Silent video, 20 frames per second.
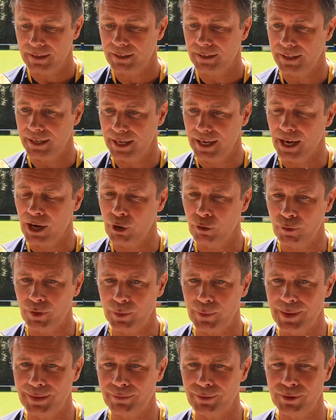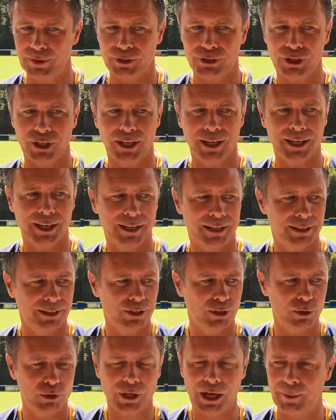Yeah, hopefully we haven't uh,
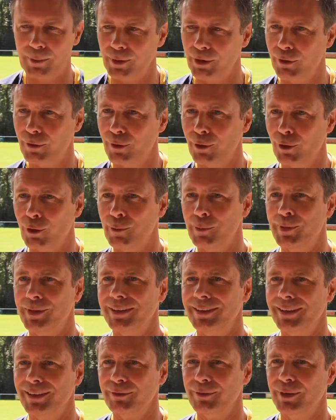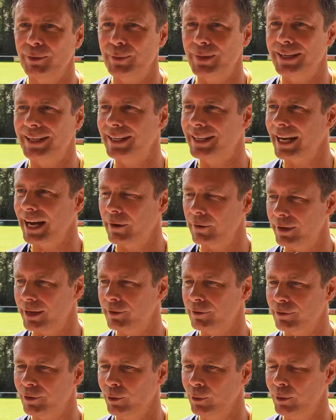used up our allotment. Hopefully we can carry
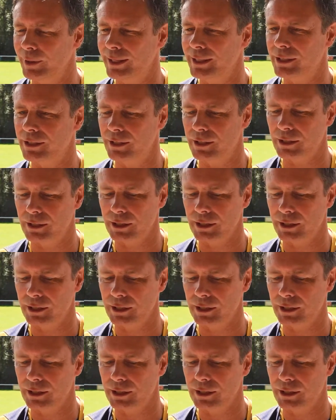that forward into the